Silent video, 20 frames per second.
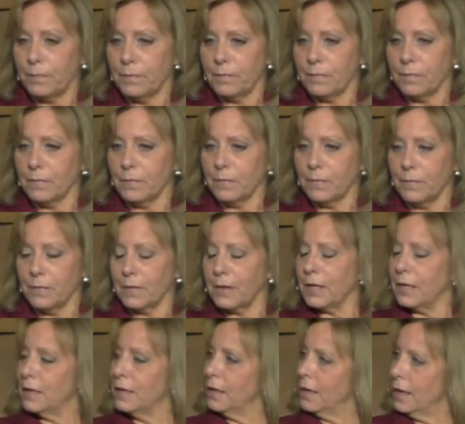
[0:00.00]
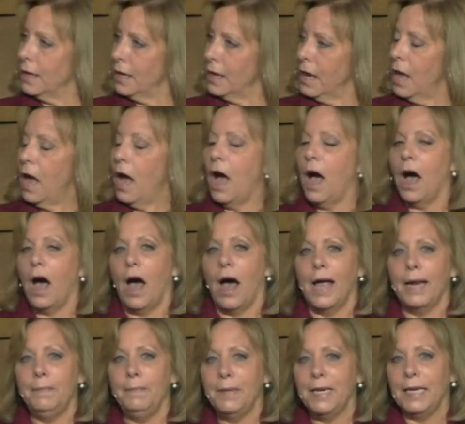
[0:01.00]
what do you mean by that?
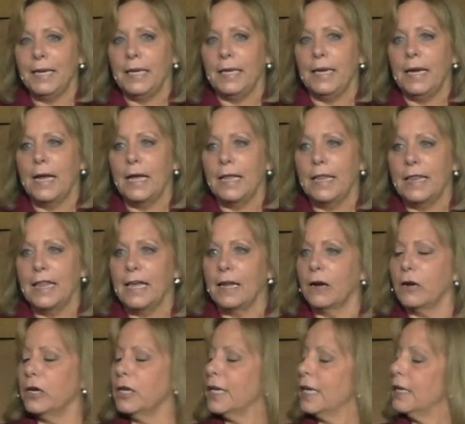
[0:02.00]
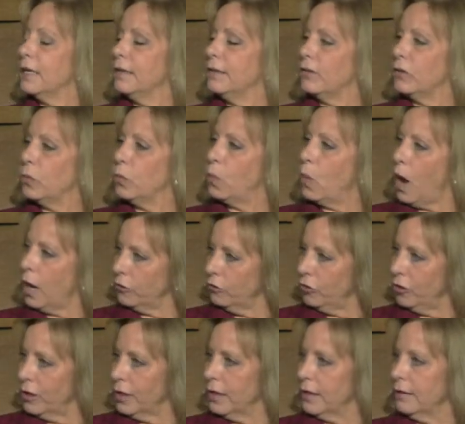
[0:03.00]
I mean that our kids are
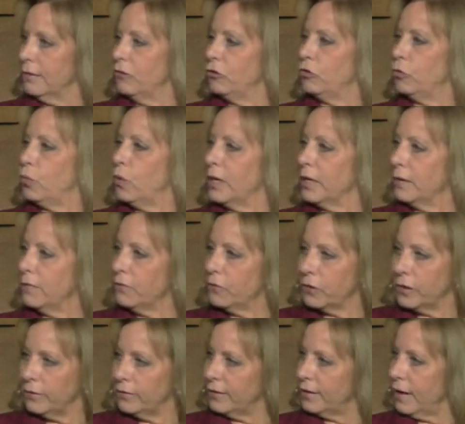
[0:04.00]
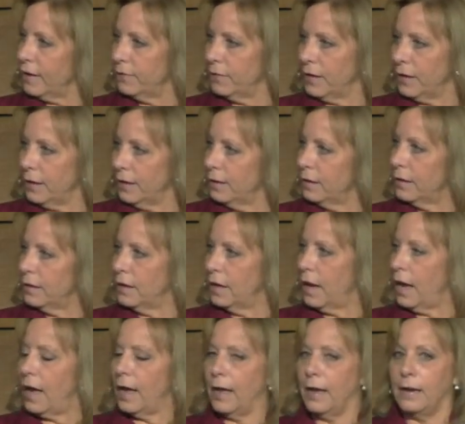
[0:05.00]
watching us 24 7.
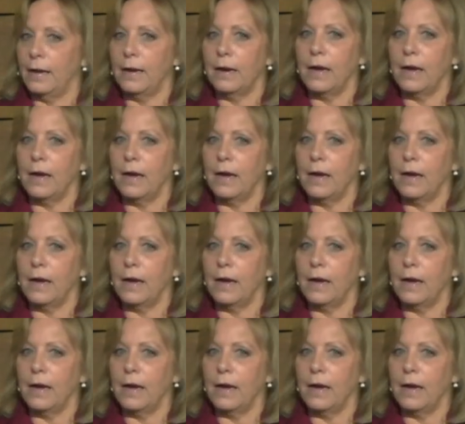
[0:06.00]
Mm. And